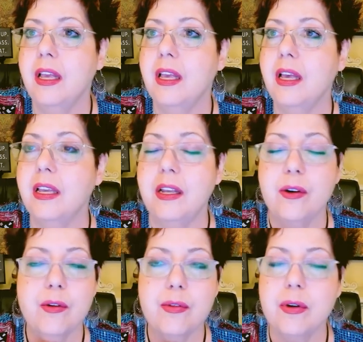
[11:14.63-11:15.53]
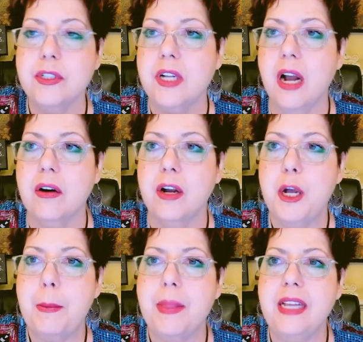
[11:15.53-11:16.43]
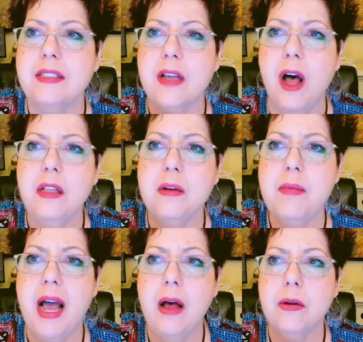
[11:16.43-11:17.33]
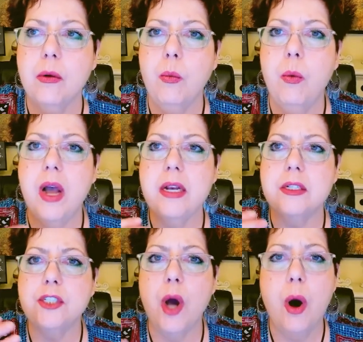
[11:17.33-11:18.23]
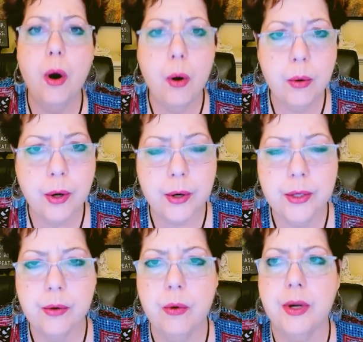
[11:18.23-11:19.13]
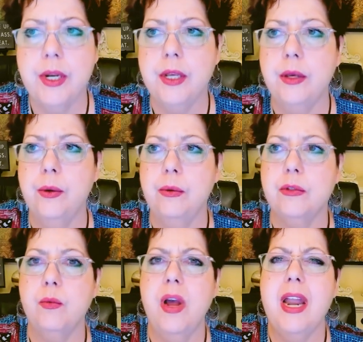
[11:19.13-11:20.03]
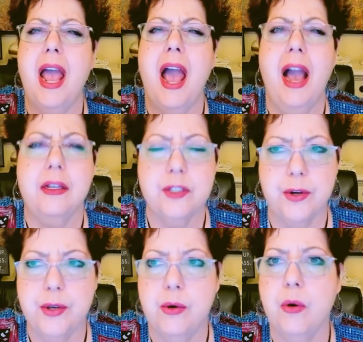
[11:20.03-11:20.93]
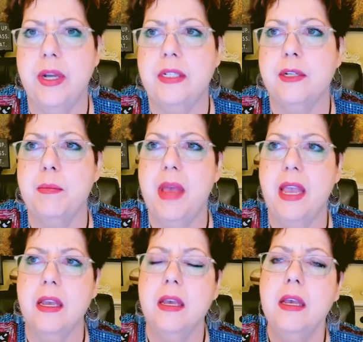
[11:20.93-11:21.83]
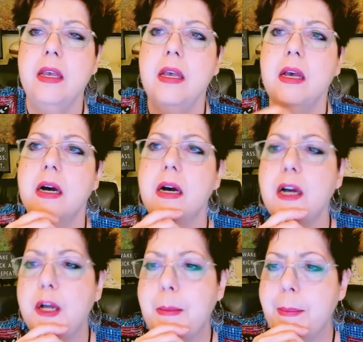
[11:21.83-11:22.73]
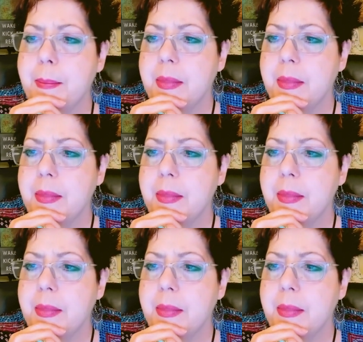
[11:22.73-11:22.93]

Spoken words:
your throat chakra. It's all about what tone are you going to use? What acts are you going to make? I